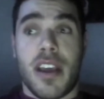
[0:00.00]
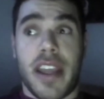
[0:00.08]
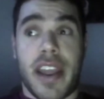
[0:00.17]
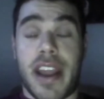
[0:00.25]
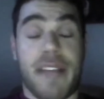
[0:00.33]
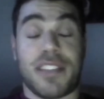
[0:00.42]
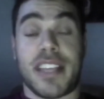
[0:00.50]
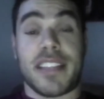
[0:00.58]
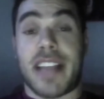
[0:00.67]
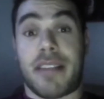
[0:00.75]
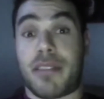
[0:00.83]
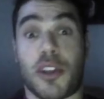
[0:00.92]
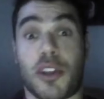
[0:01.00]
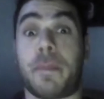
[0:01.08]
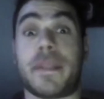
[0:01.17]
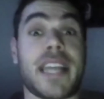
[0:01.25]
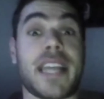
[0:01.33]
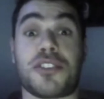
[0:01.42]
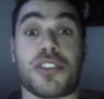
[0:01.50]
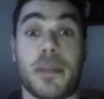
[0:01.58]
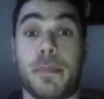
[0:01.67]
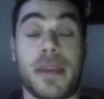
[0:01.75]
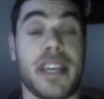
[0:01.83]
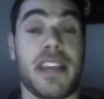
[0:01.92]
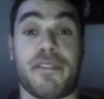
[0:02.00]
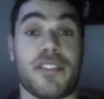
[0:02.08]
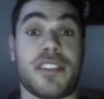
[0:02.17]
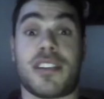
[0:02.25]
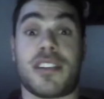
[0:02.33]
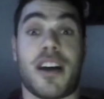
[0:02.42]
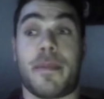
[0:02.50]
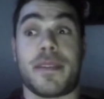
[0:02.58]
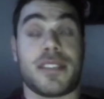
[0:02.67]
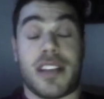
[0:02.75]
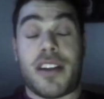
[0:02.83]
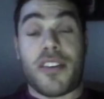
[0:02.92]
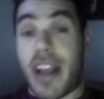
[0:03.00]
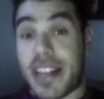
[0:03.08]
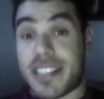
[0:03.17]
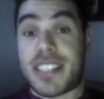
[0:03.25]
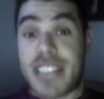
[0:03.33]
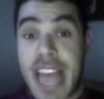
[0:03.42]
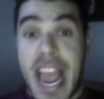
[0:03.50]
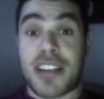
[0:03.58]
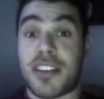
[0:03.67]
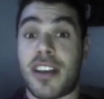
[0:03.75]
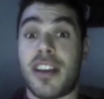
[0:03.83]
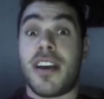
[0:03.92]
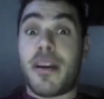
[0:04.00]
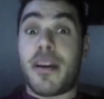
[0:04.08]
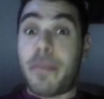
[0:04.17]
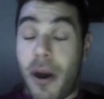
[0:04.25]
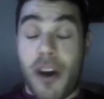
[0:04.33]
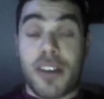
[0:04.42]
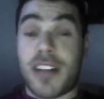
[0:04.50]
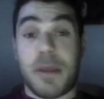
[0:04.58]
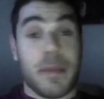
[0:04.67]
everything that could potentially be for this club, because they're a stacked ball club.